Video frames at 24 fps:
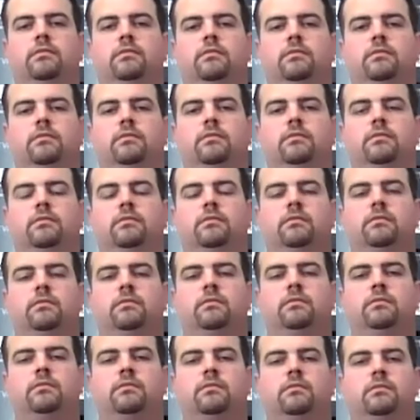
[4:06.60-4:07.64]

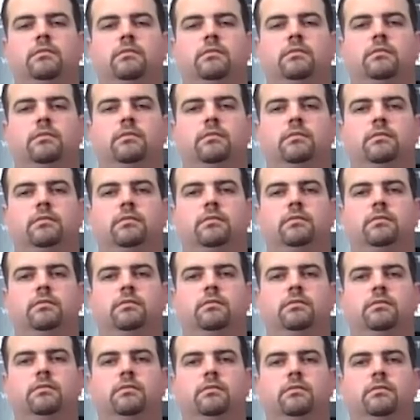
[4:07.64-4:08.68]

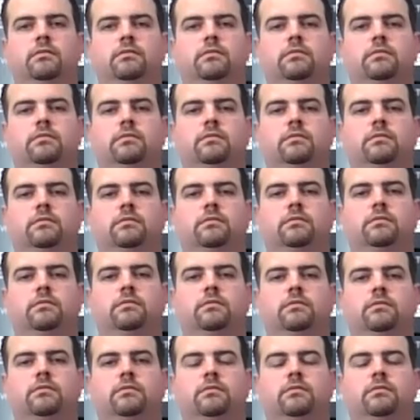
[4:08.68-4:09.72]

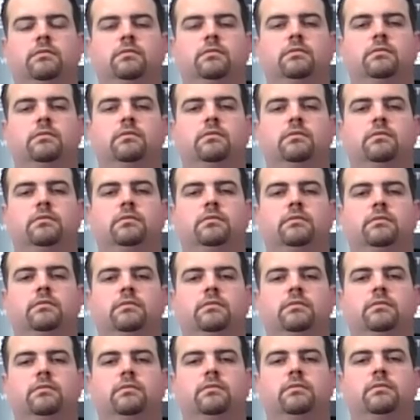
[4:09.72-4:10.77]

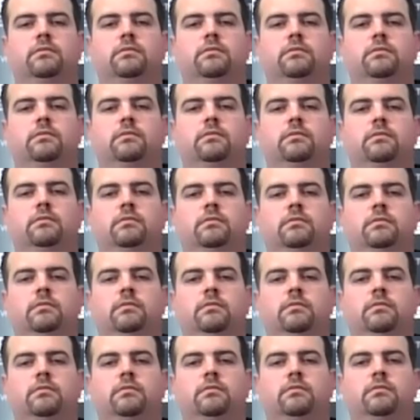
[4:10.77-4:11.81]

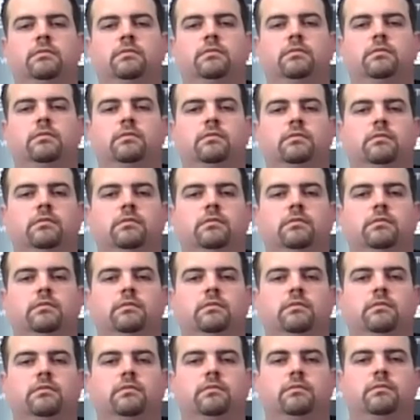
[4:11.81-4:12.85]

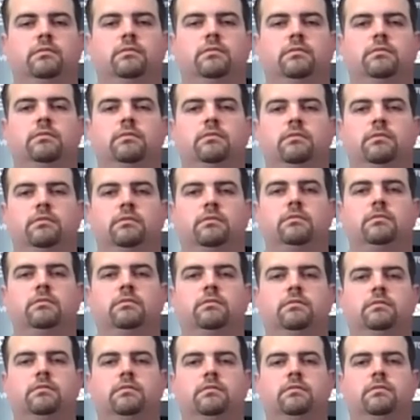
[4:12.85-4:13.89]

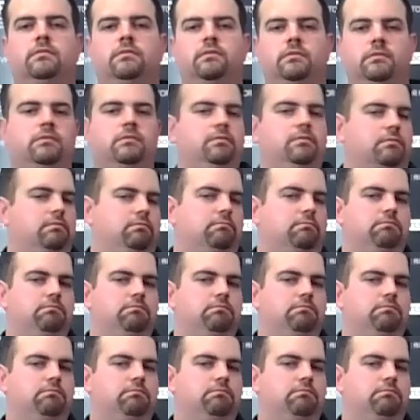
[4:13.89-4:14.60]
No words are spoken by the person on screen.